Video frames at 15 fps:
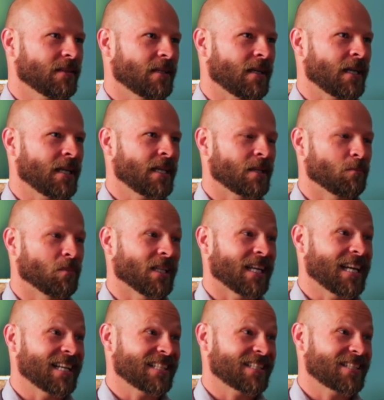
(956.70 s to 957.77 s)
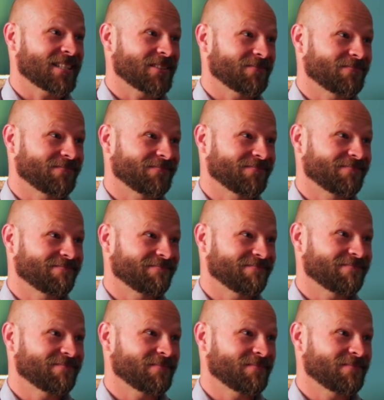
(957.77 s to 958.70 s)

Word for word: I had a blast mm -hmm.